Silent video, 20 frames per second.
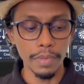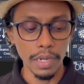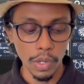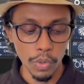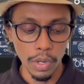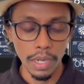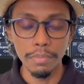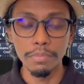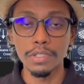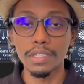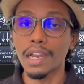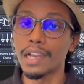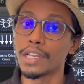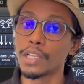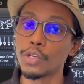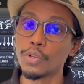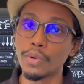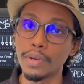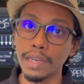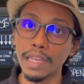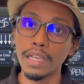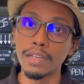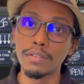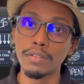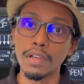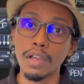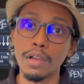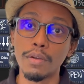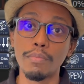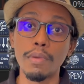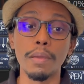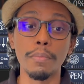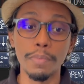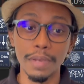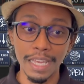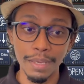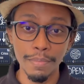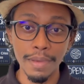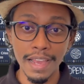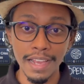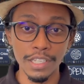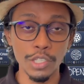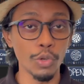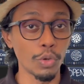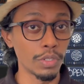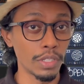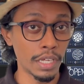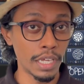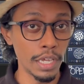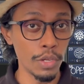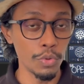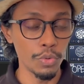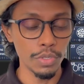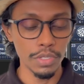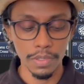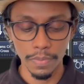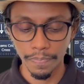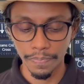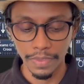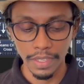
now I'm starting to create my playbacks or the queues.